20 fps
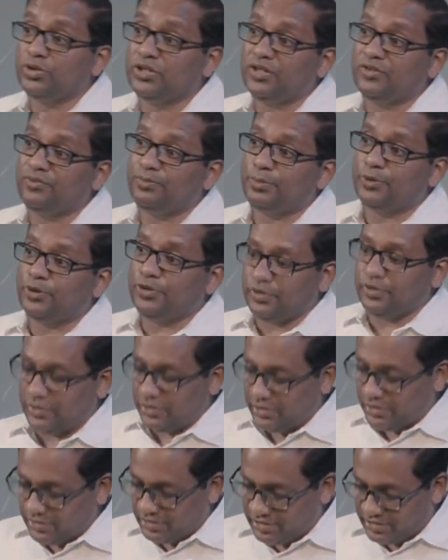And when
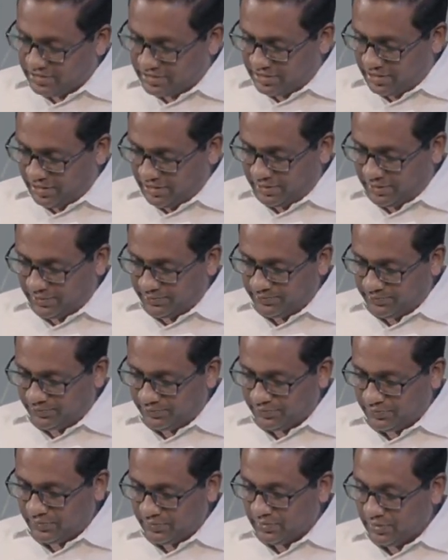sin is
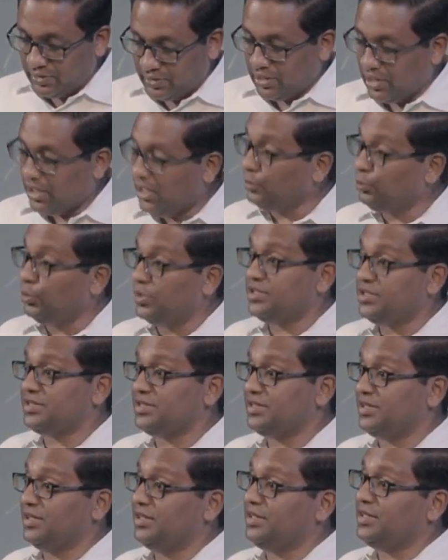conceived in
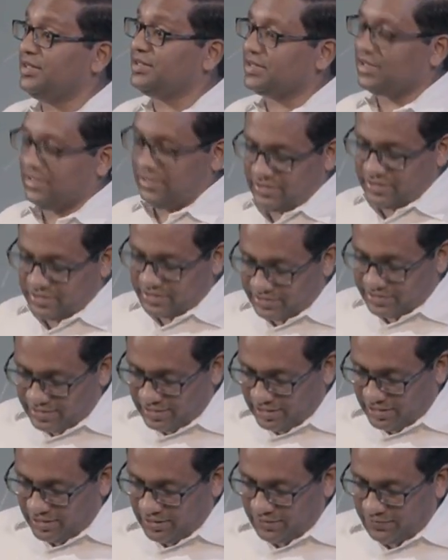the heart, it only
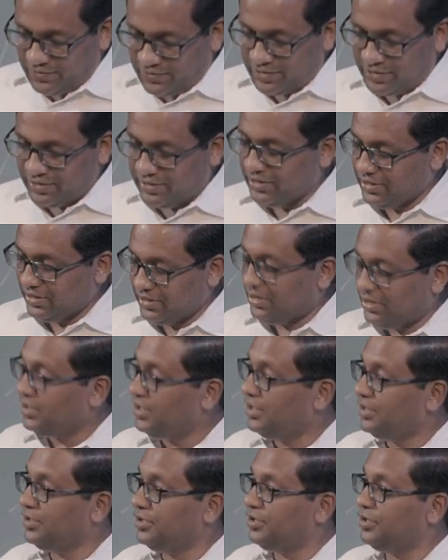leads to death
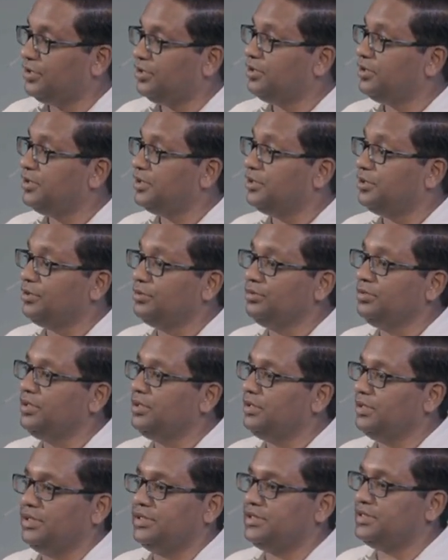death
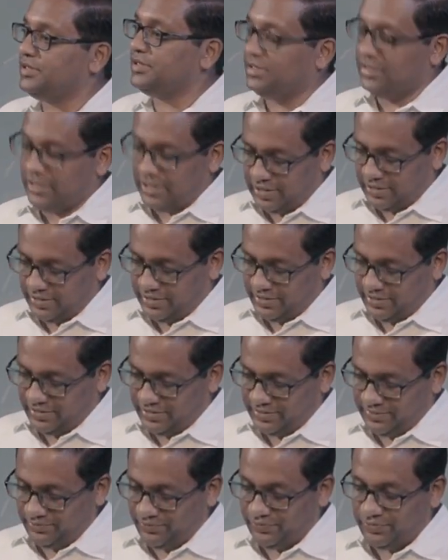to us,
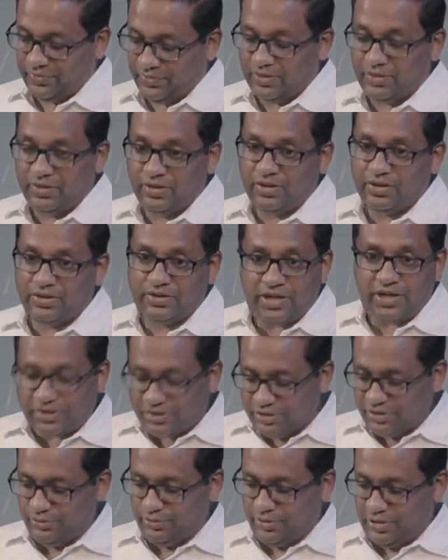
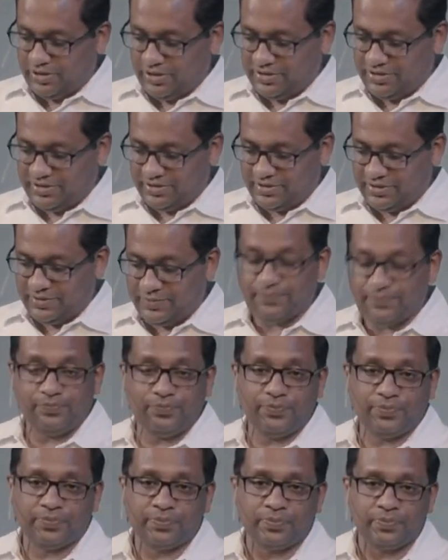death to our
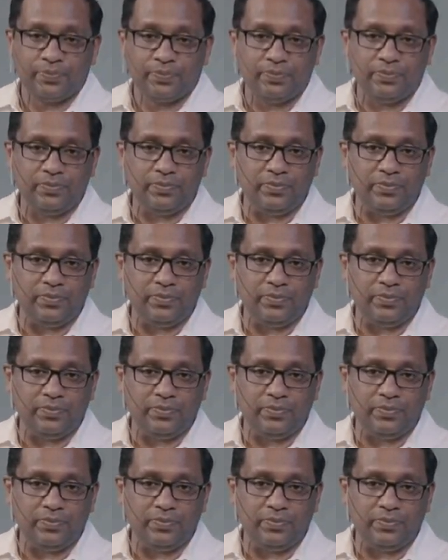relationships.